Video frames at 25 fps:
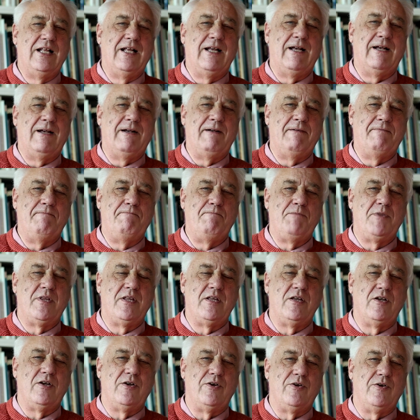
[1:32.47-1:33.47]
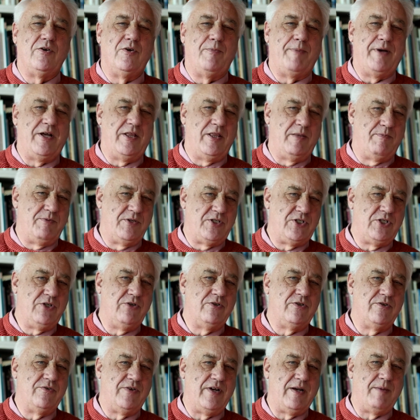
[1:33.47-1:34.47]
about the
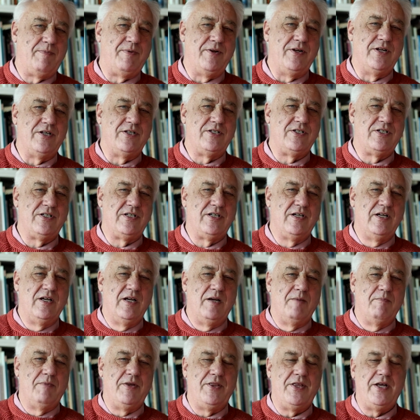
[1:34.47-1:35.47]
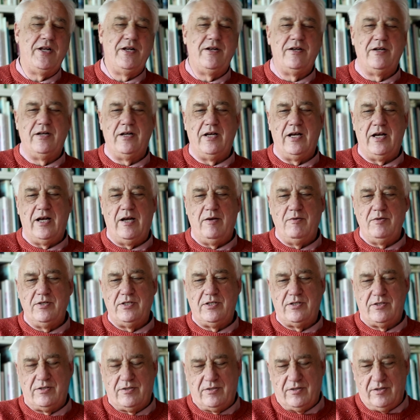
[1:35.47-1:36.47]
pursuit of happiness, but then I
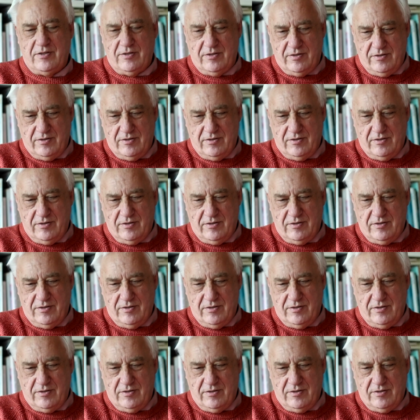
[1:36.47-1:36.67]
was